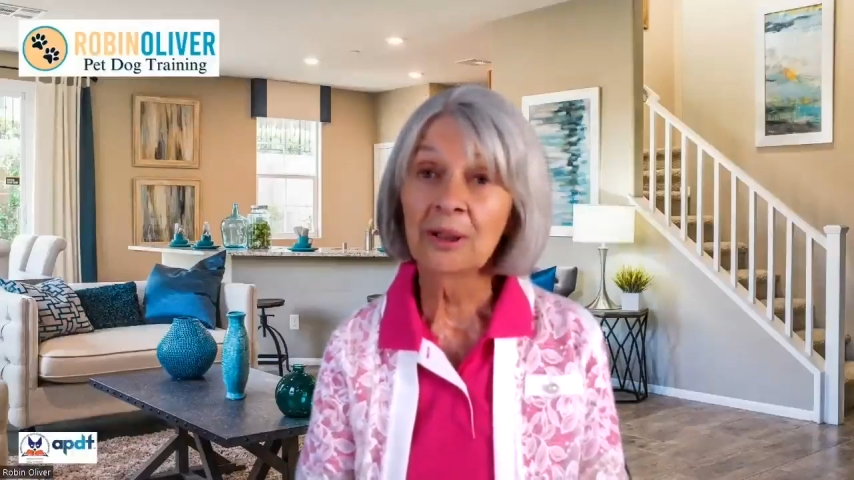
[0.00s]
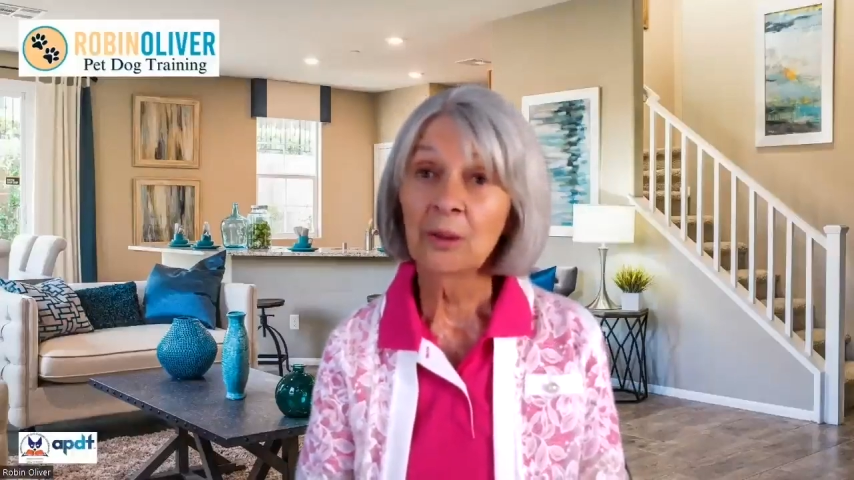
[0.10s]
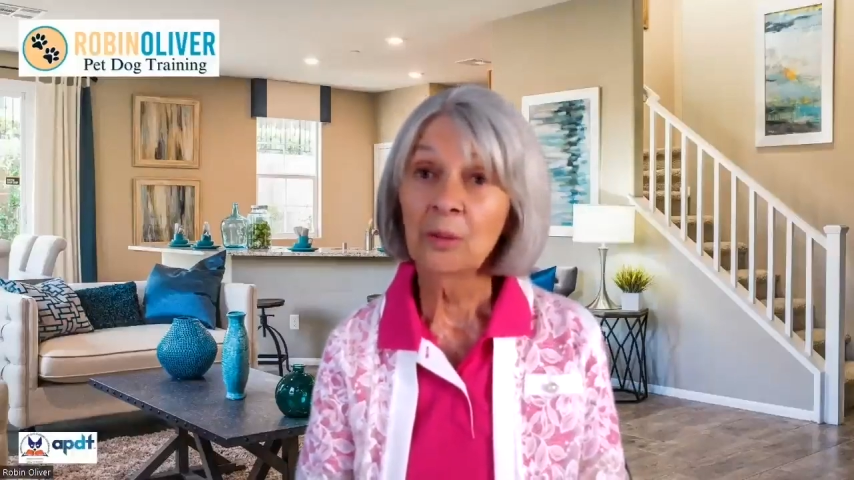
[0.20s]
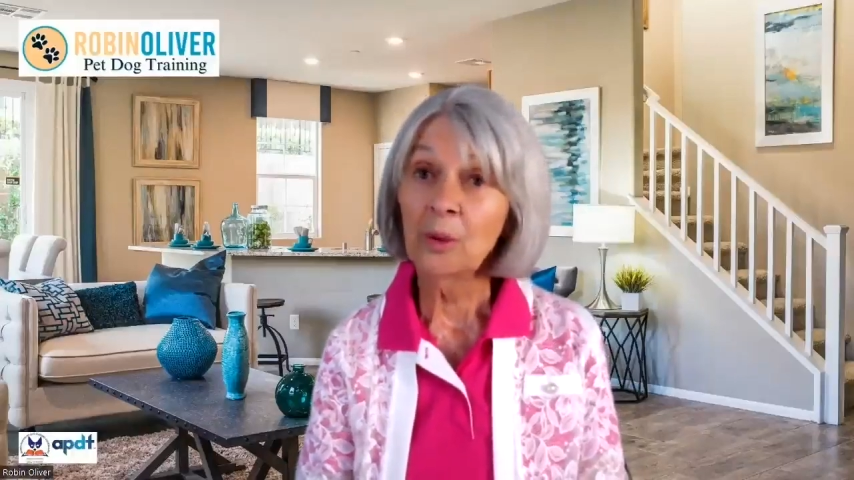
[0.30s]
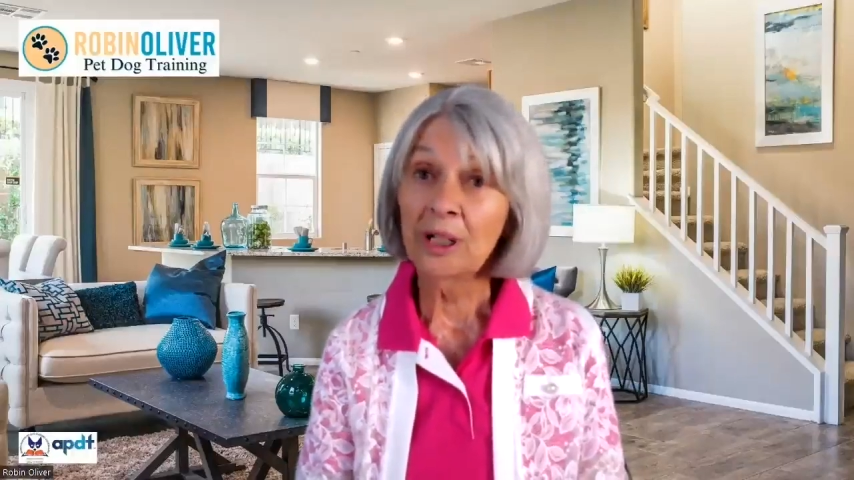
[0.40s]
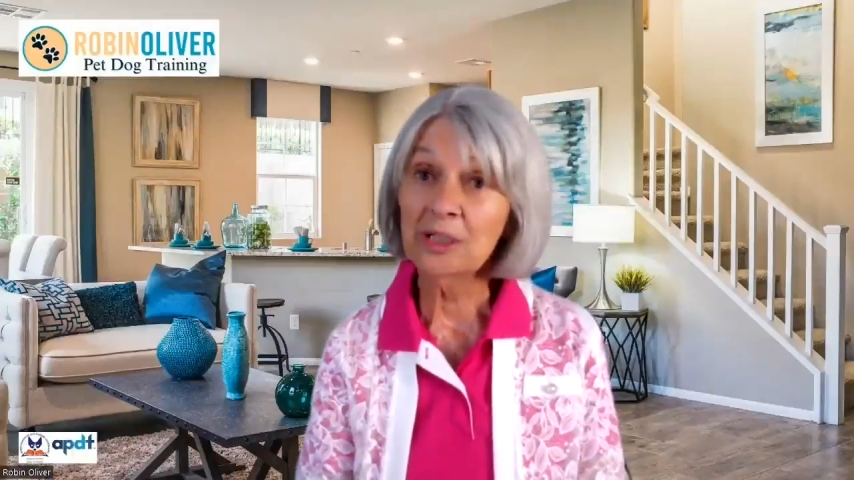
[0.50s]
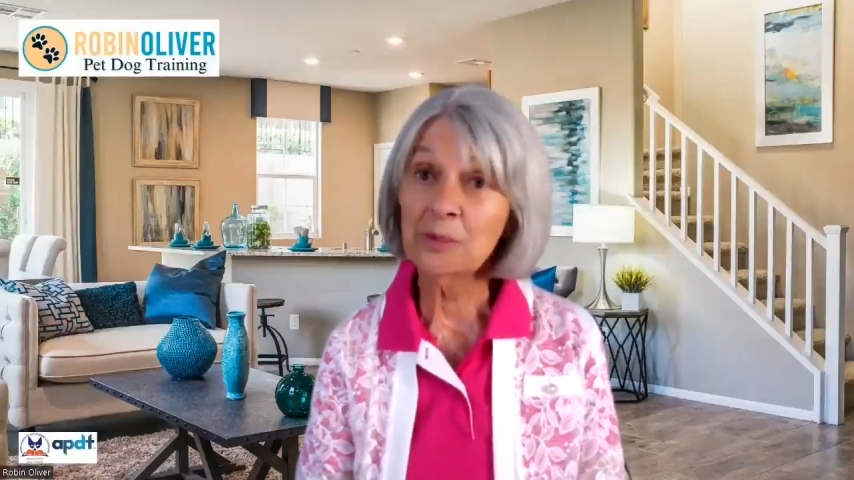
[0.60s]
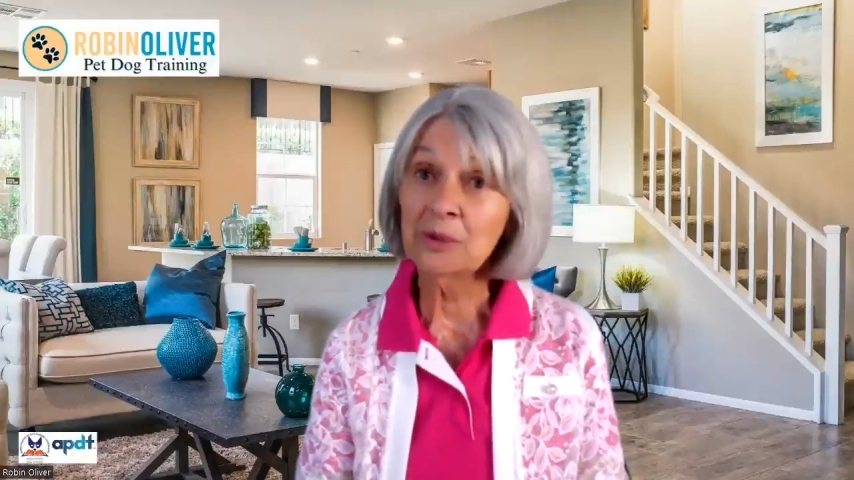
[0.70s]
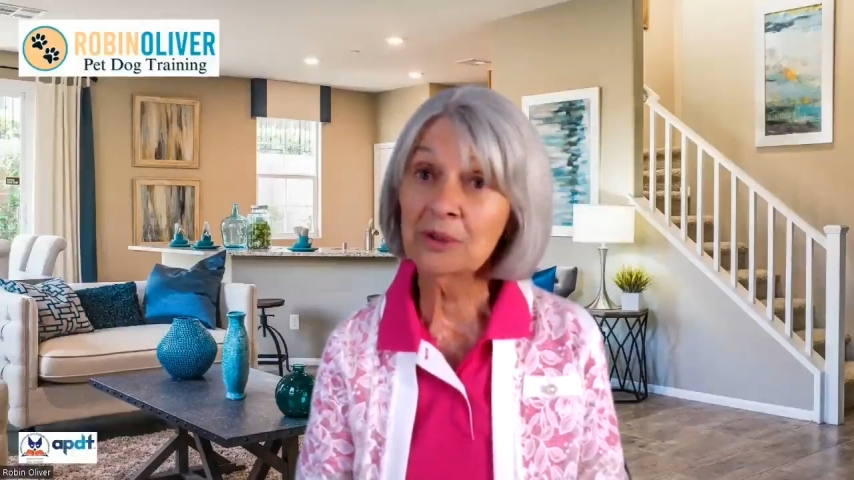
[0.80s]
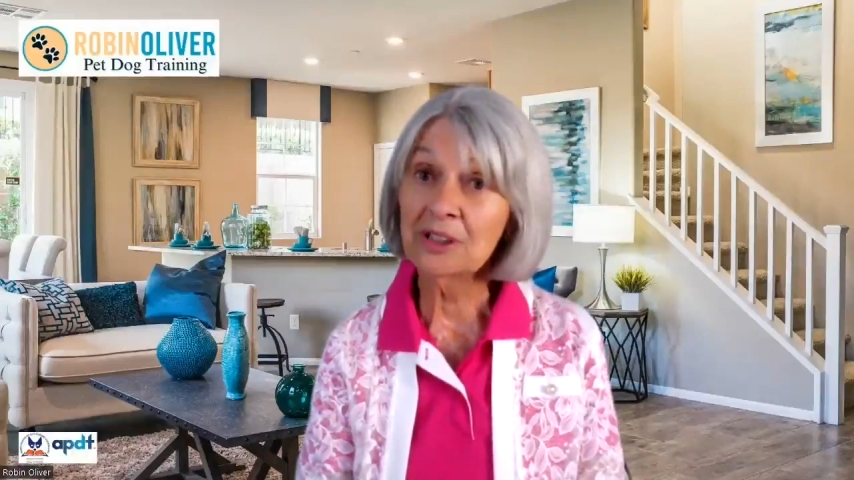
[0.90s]
Where to
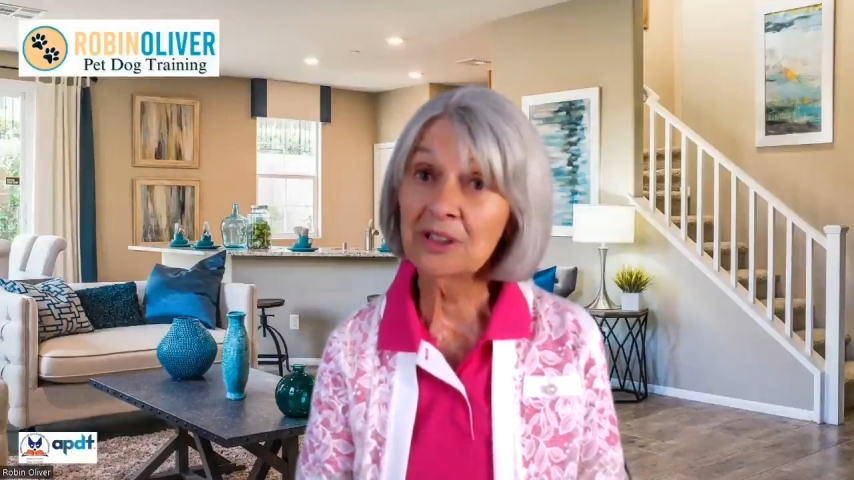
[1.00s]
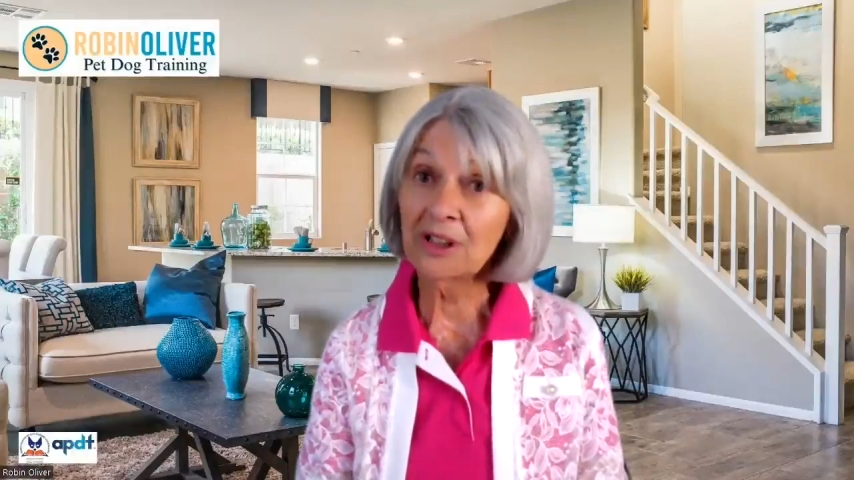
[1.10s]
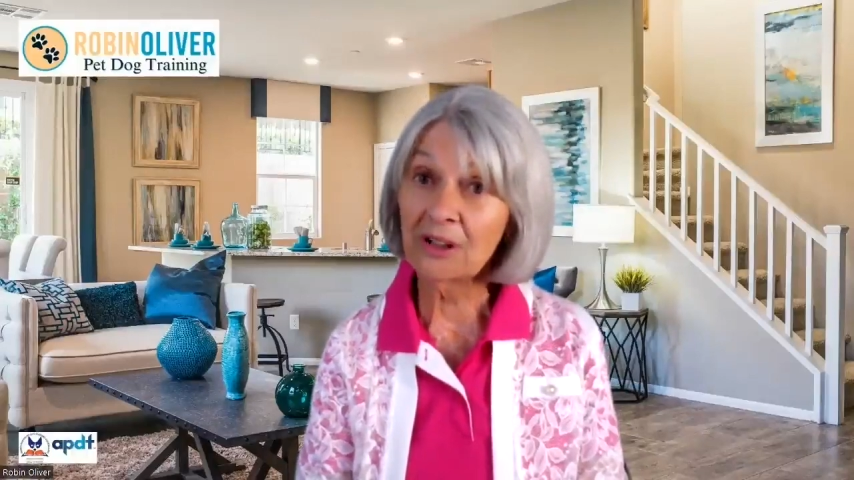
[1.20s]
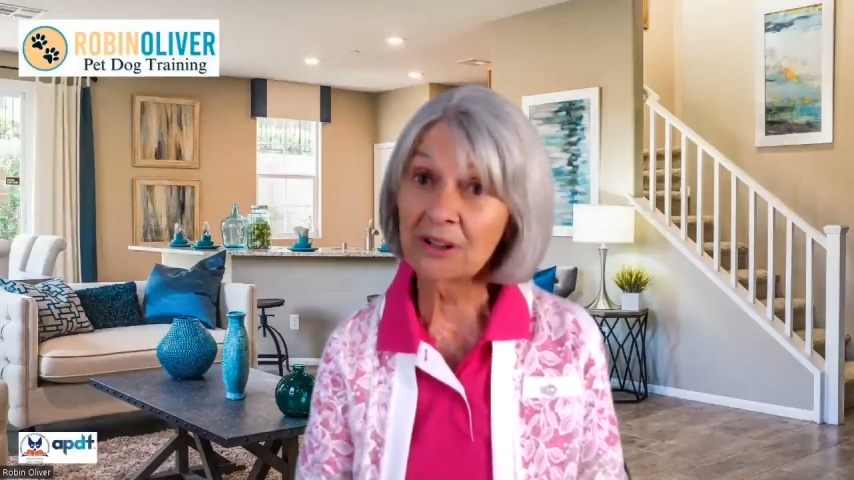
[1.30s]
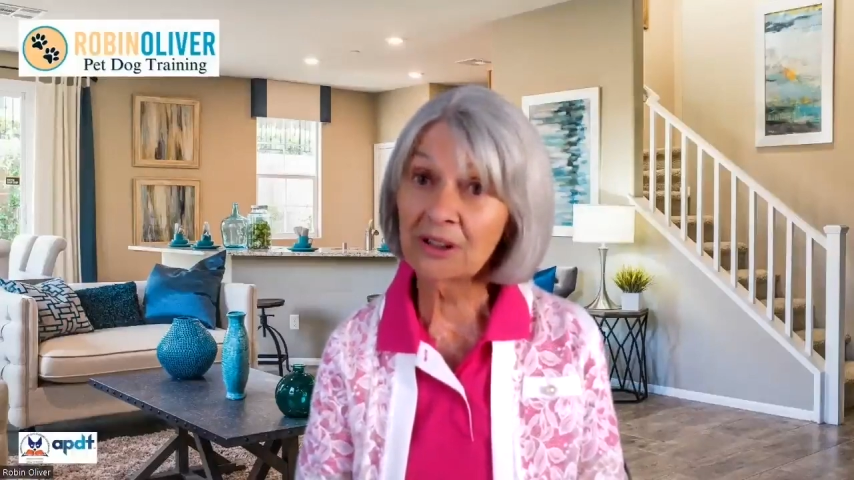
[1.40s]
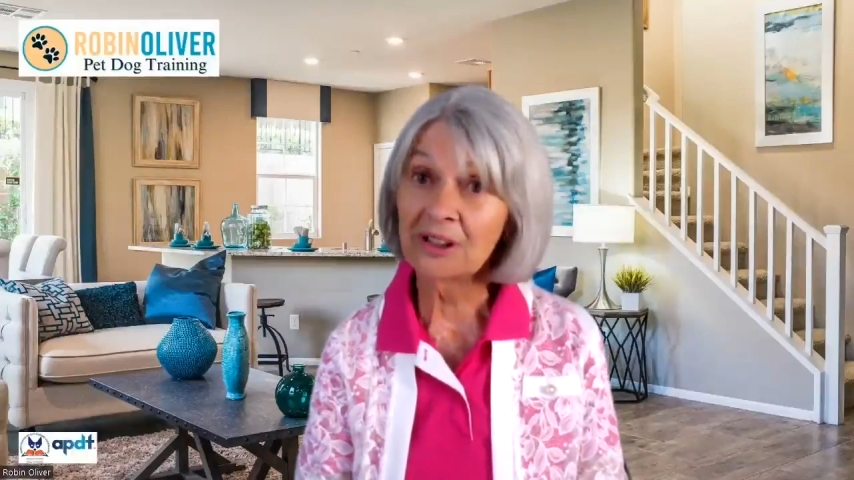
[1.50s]
Put a Dog